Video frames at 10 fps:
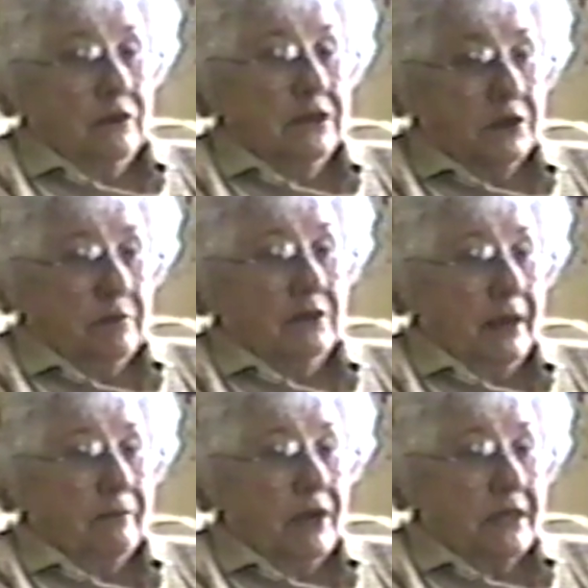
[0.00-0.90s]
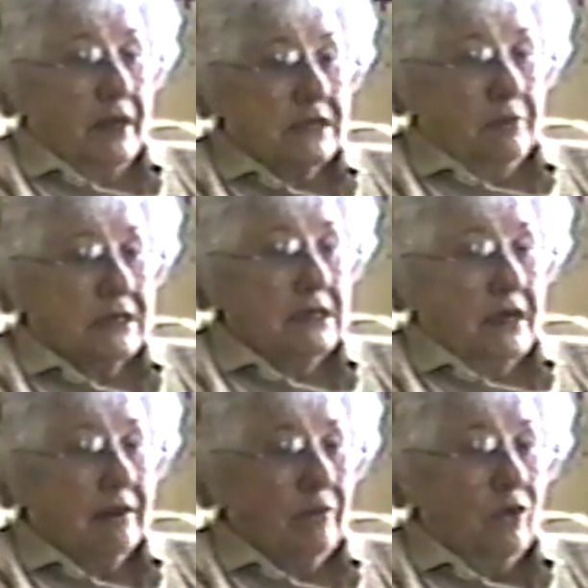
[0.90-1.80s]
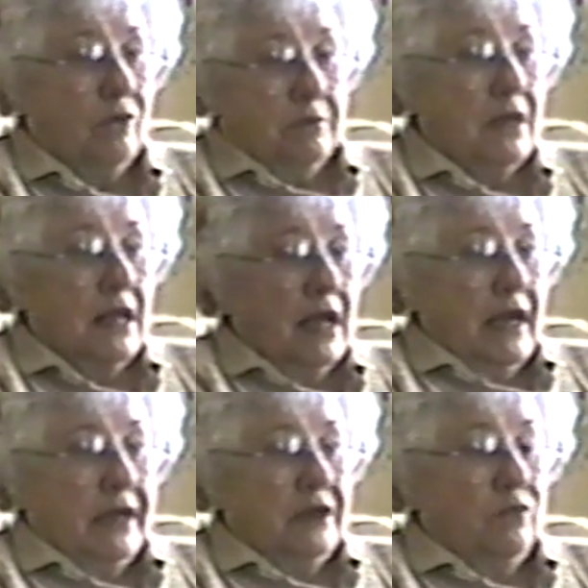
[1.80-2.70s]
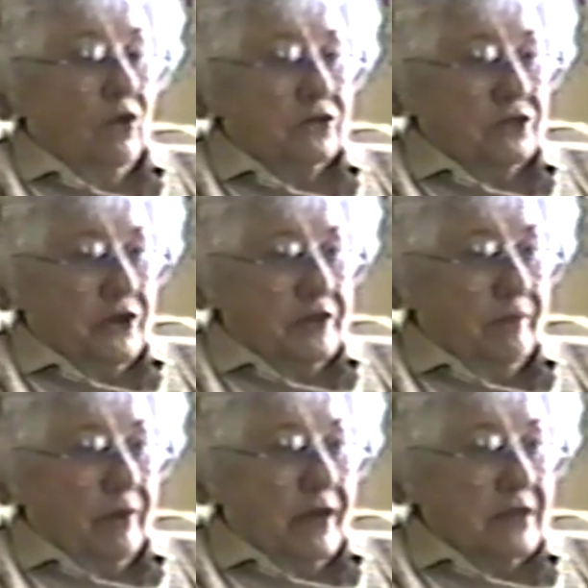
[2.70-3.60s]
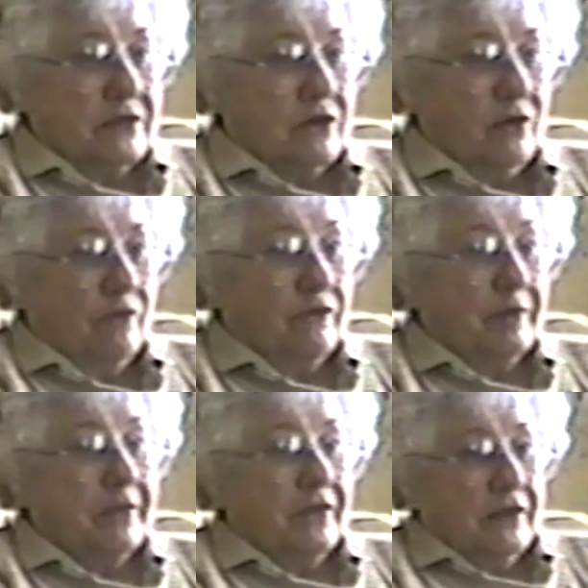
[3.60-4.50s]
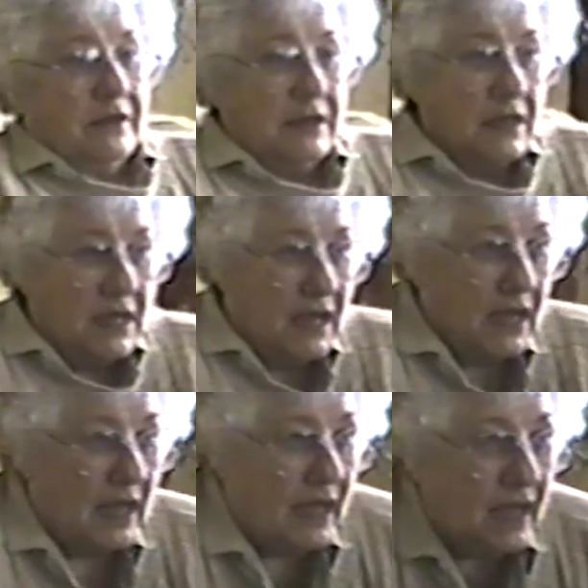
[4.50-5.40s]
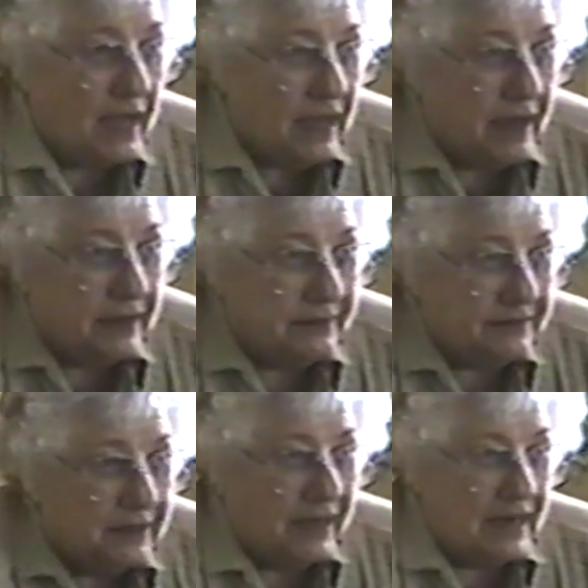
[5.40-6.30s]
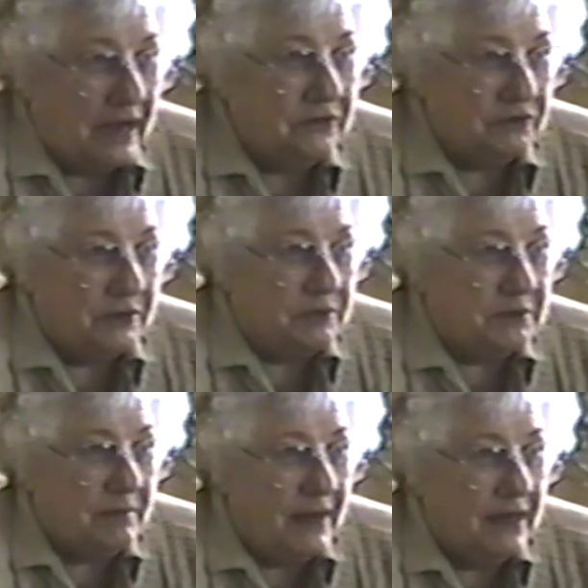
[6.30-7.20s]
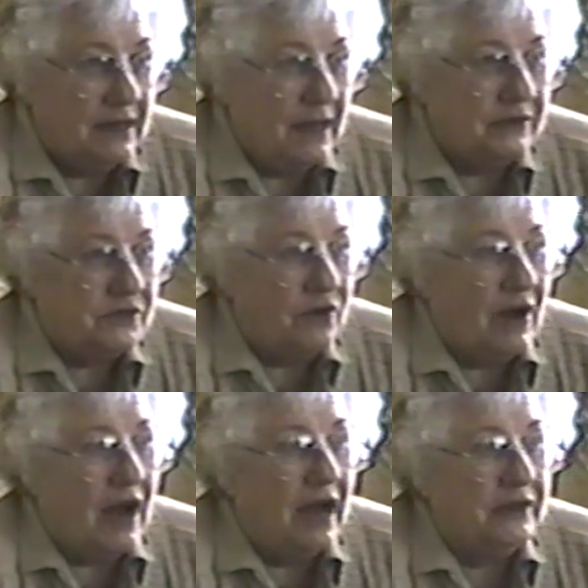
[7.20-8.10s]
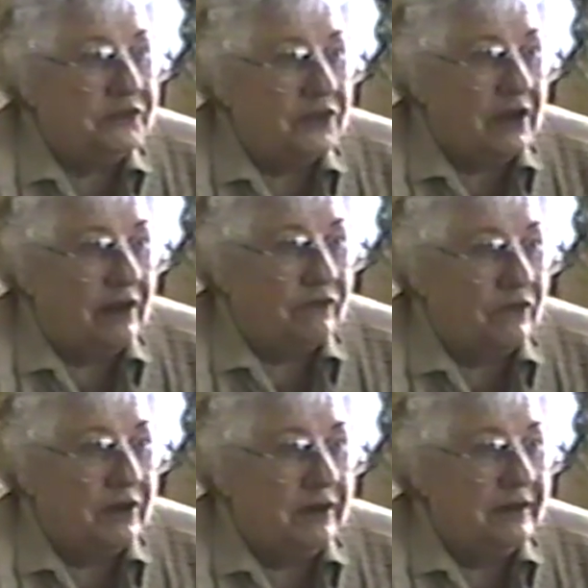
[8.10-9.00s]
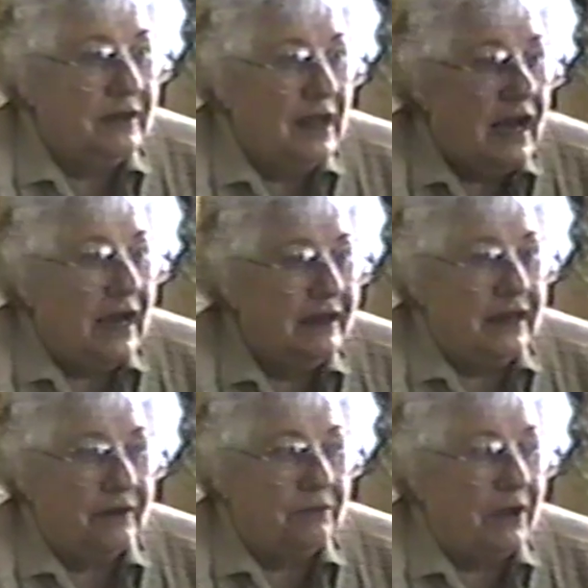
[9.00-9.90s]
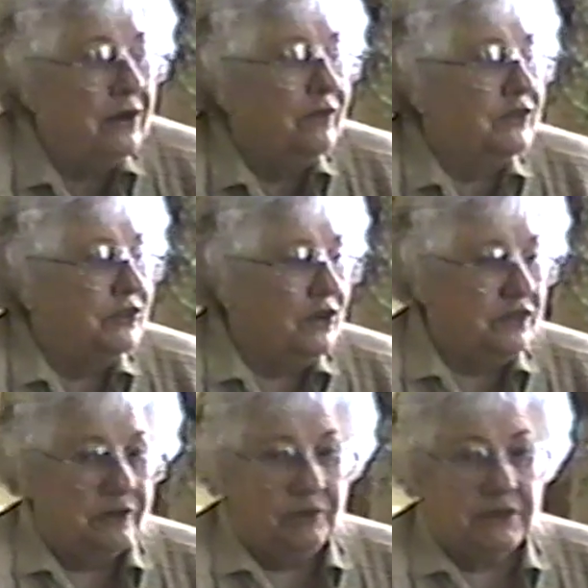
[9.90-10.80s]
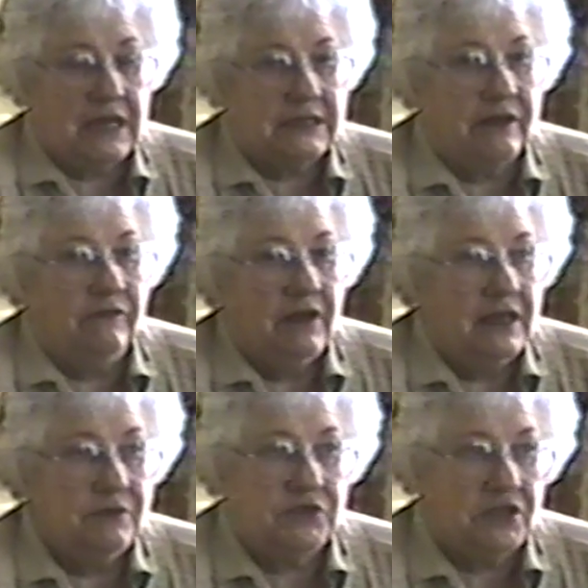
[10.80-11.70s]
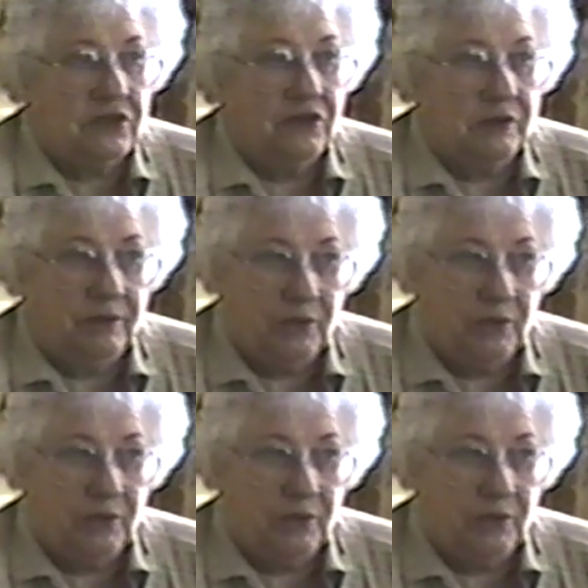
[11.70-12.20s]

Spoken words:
went to band practice and he didn't come home, and he walked Dorothy Brands home from the thing. And Dad, I knew he was mad, and so I took off running, and I ran over to Dorothy Brands, and I said, he was sitting on the